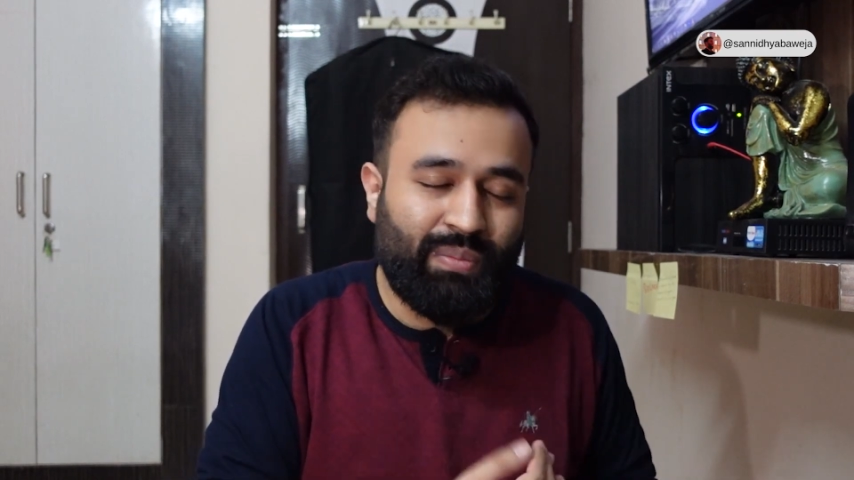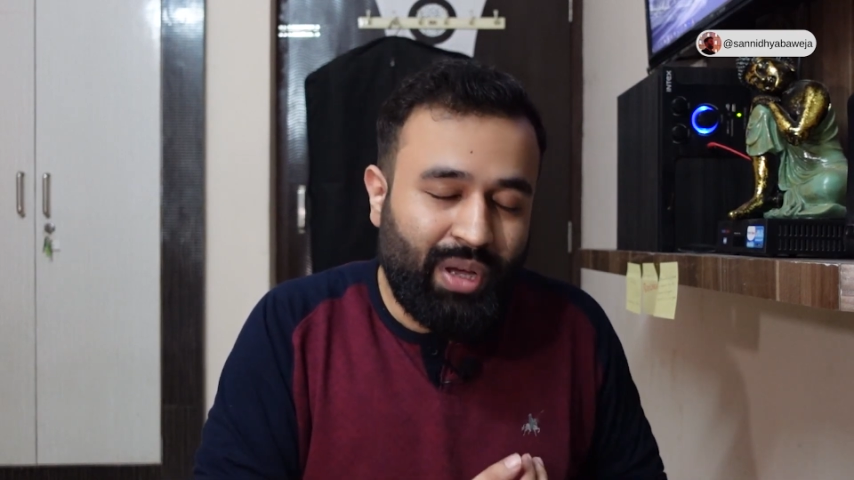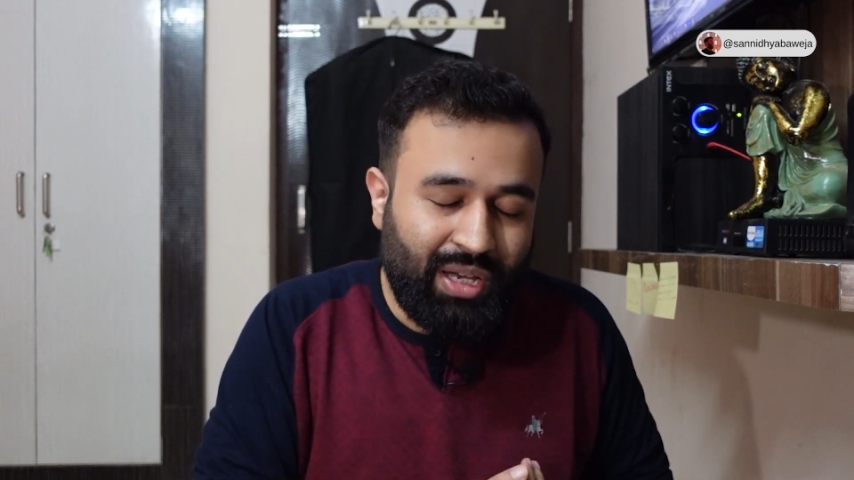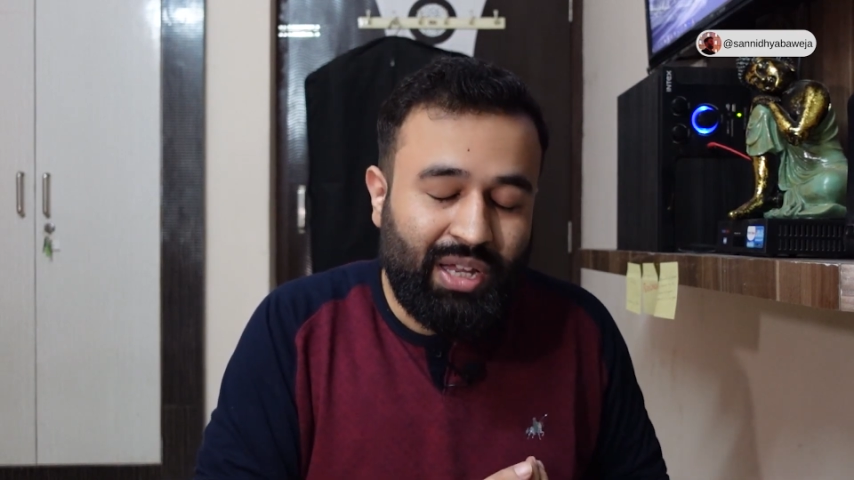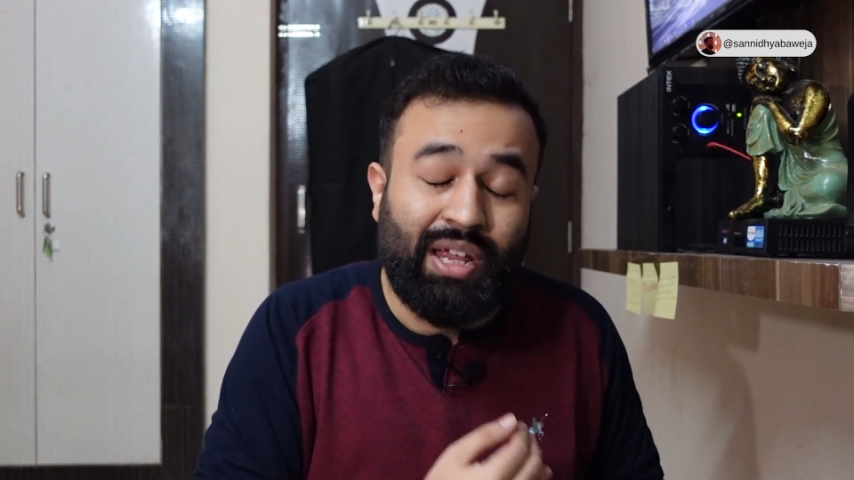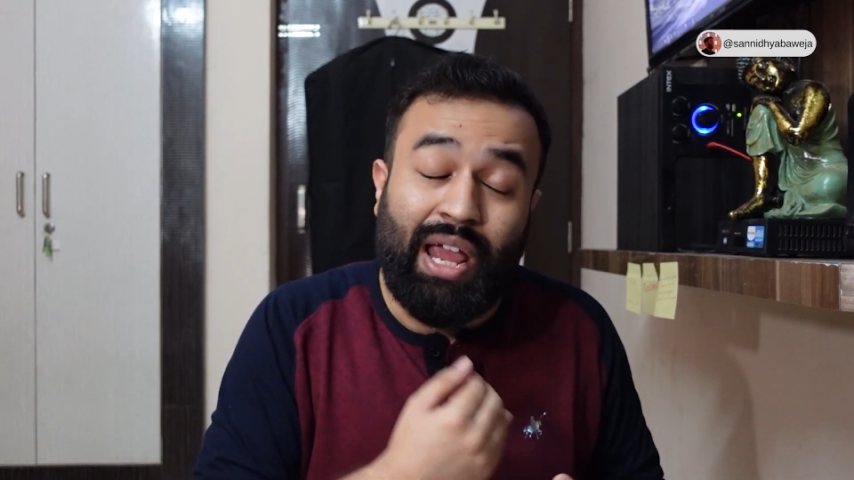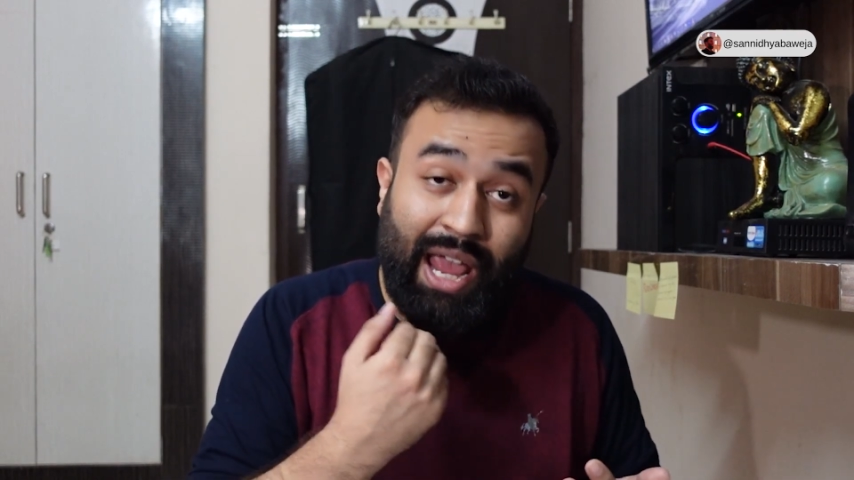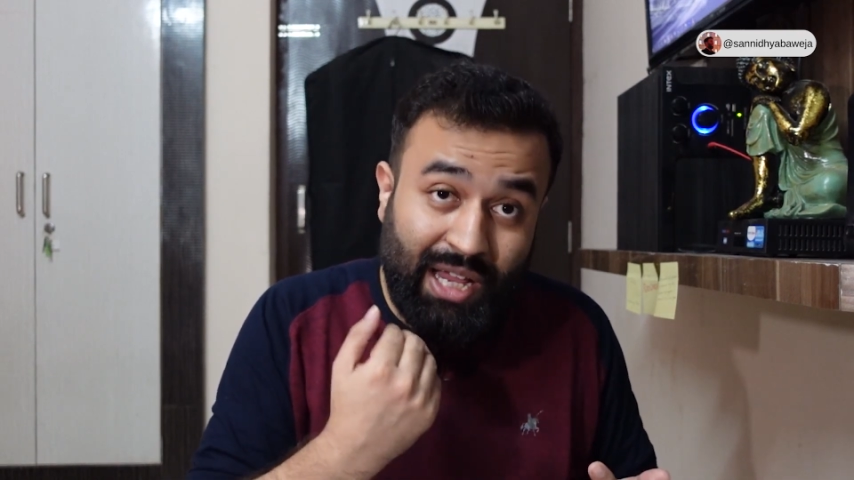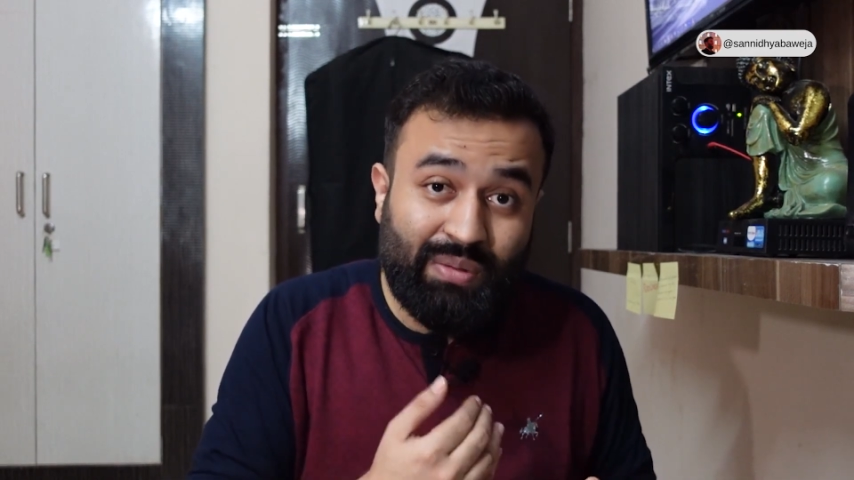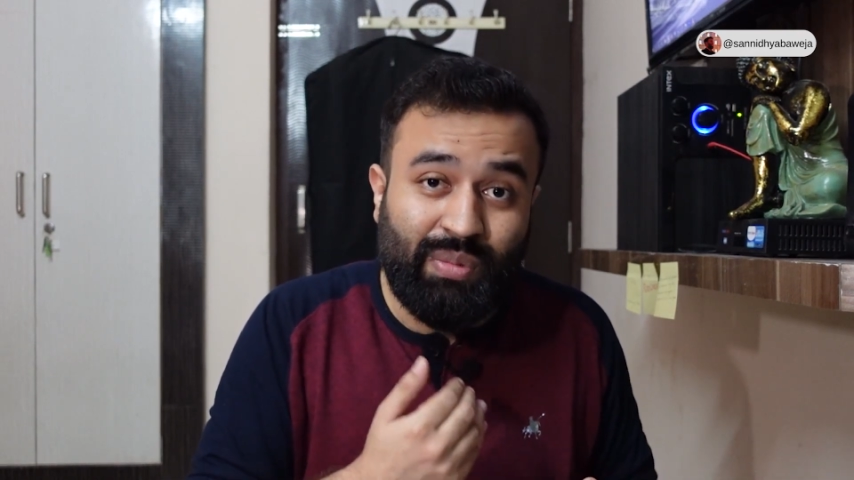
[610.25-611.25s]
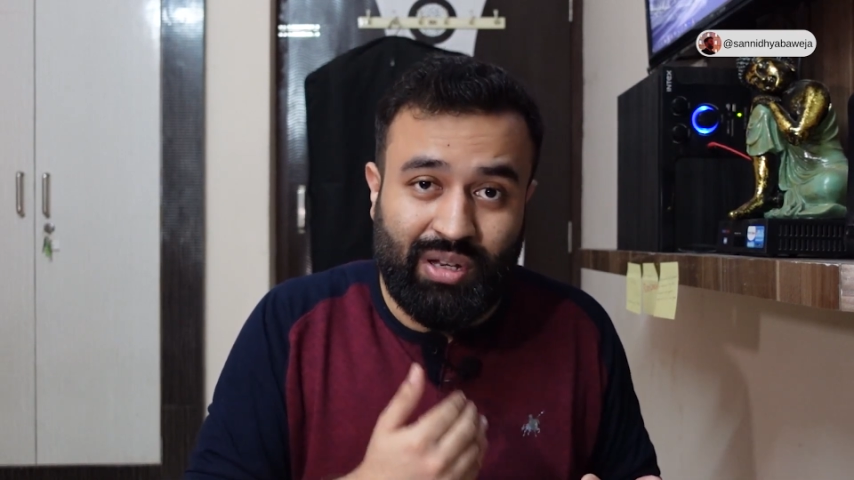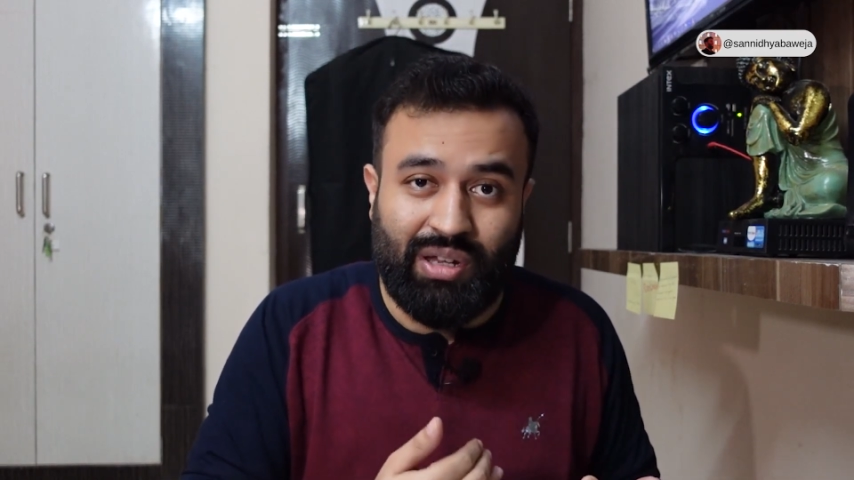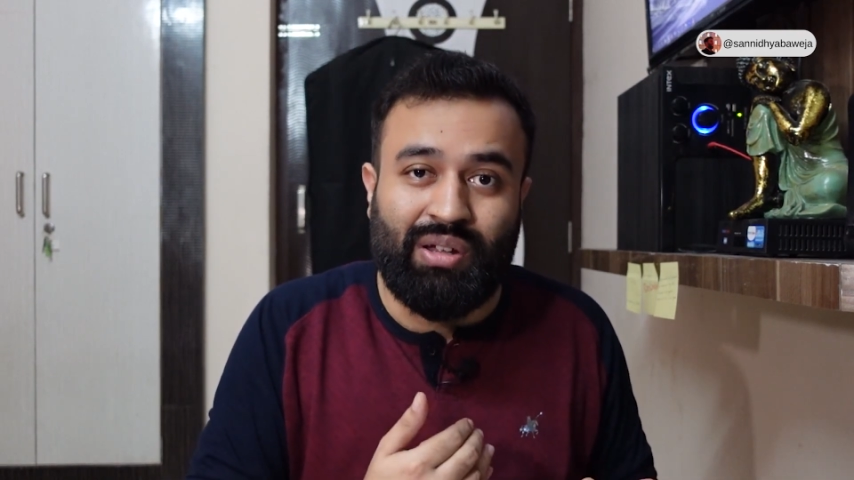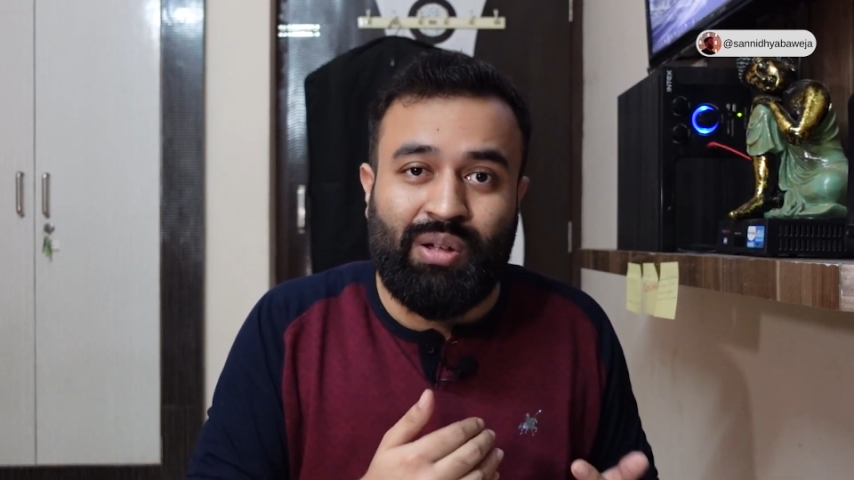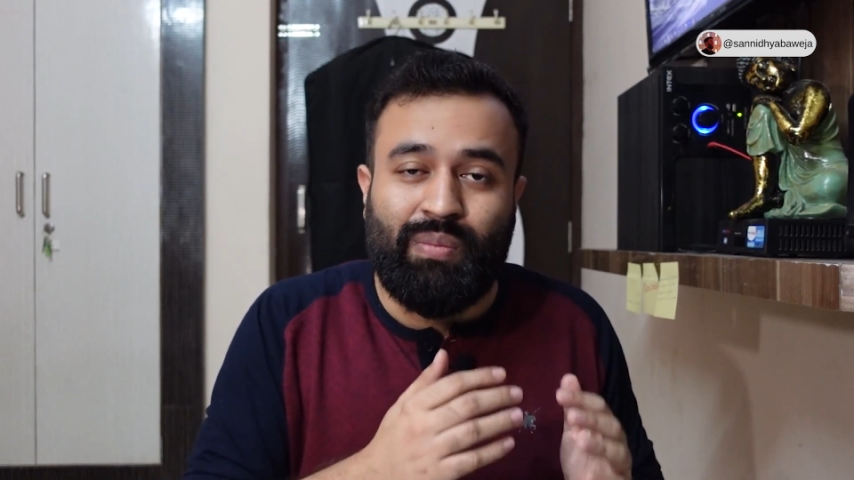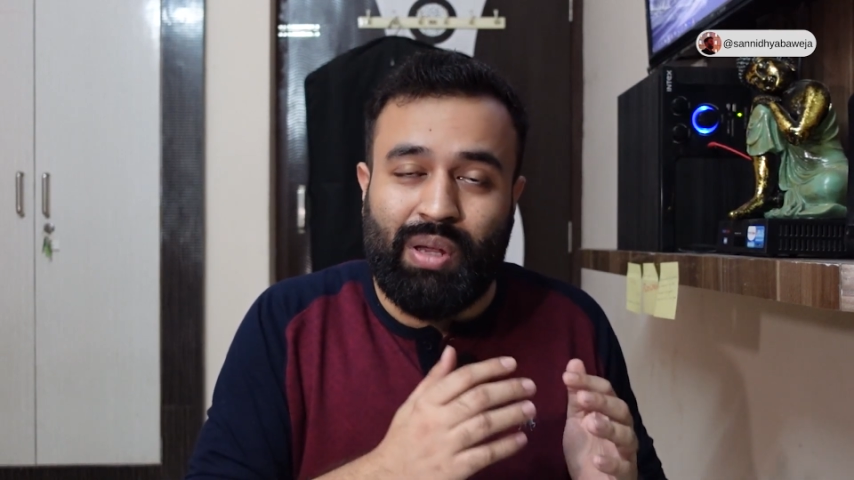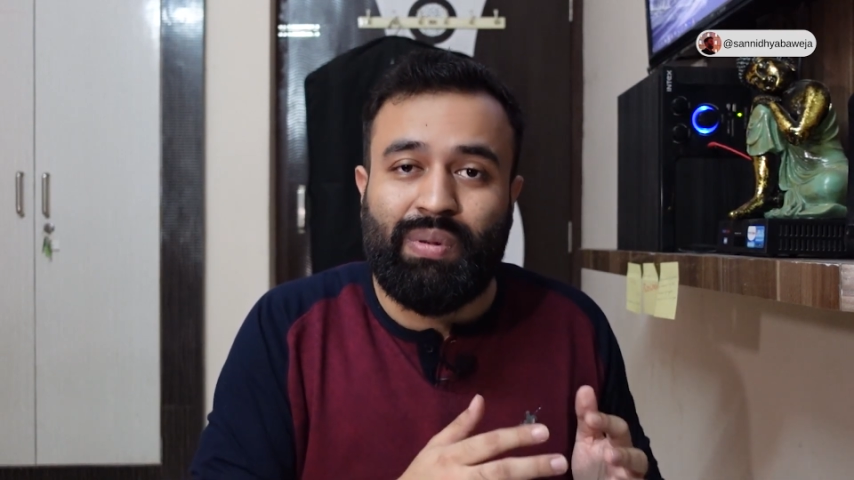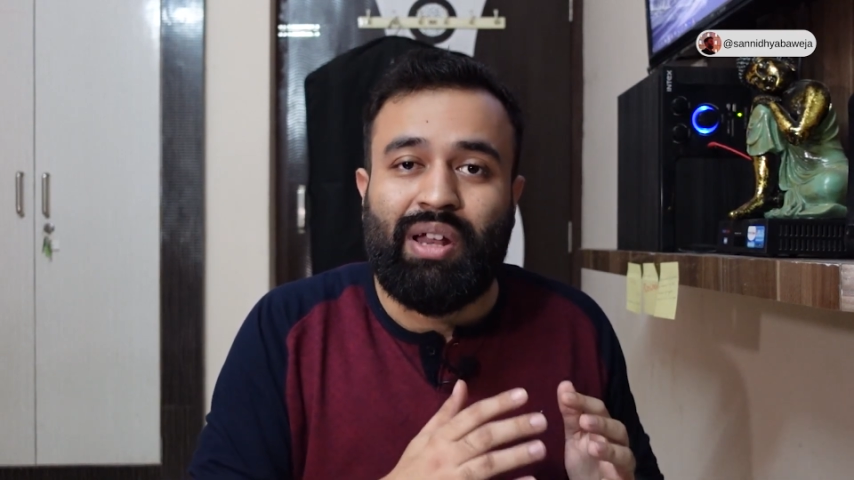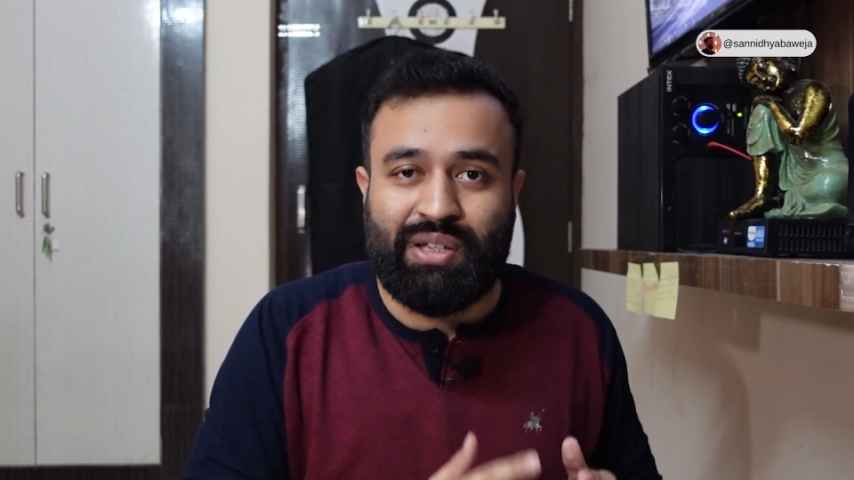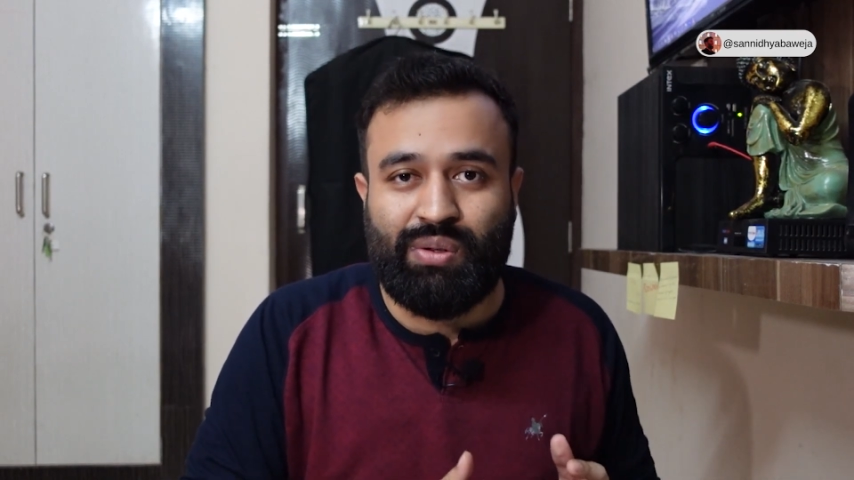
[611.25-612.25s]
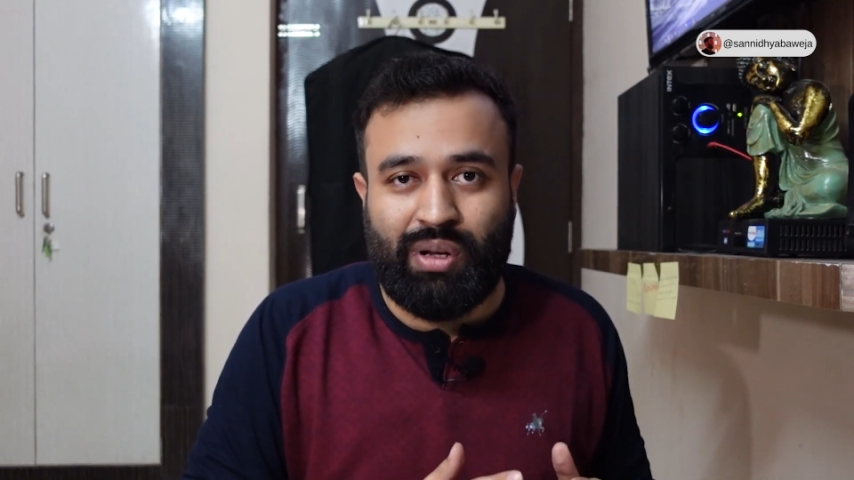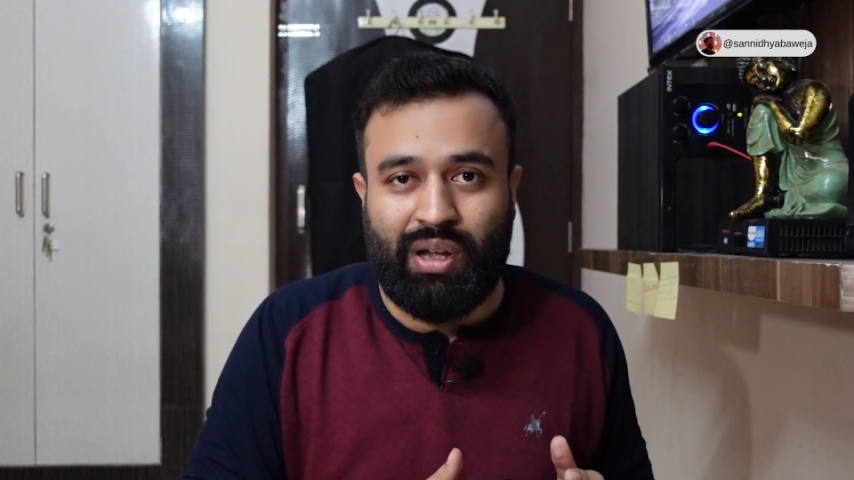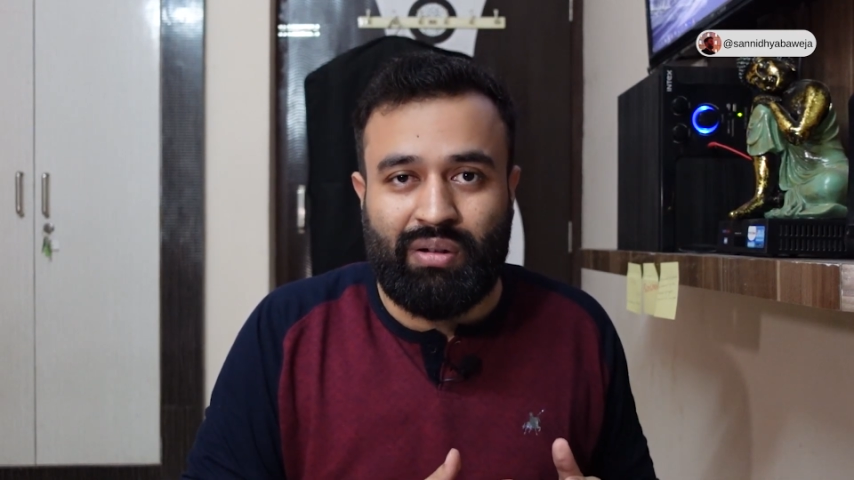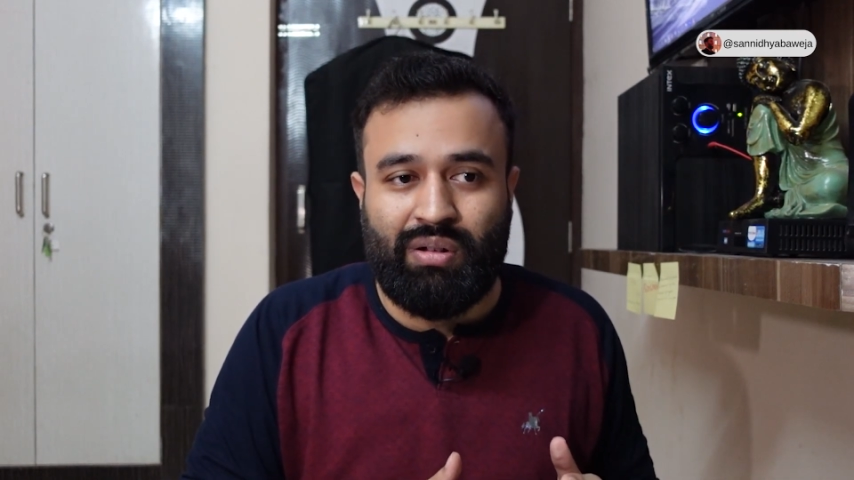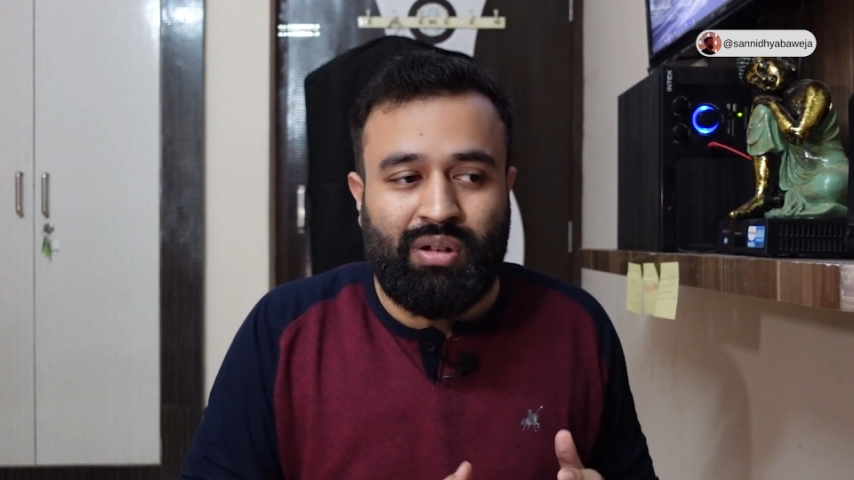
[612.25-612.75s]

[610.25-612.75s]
many people as you can.